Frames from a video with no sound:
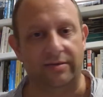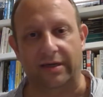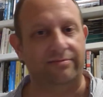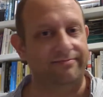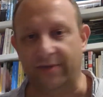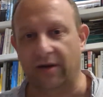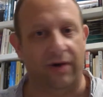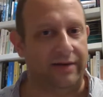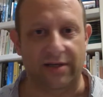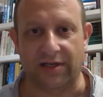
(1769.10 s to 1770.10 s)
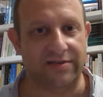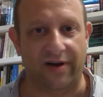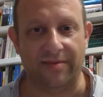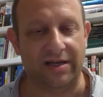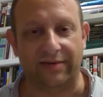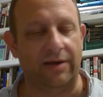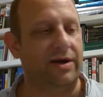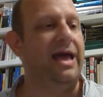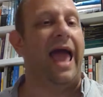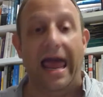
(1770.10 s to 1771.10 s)
I have to justify myself to anyone. Anyway,
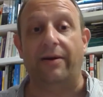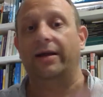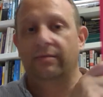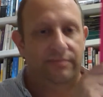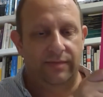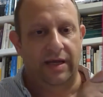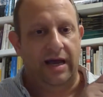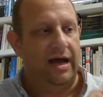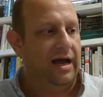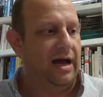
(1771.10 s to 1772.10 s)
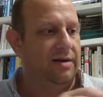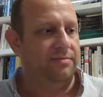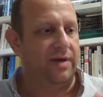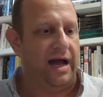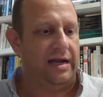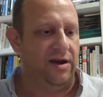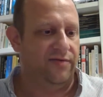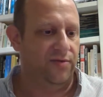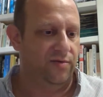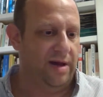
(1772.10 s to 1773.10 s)
I don't know if you remember,
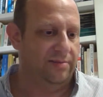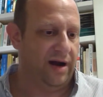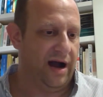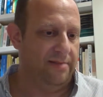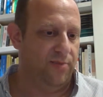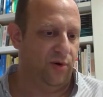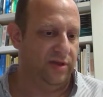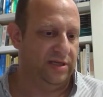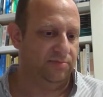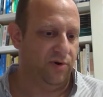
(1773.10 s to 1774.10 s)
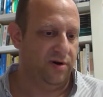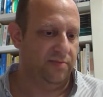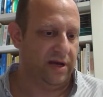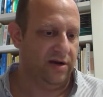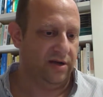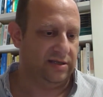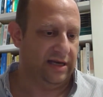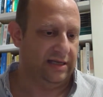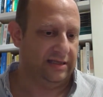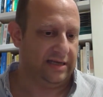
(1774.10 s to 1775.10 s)
I bought this book because it said
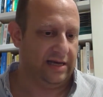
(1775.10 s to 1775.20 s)
on it,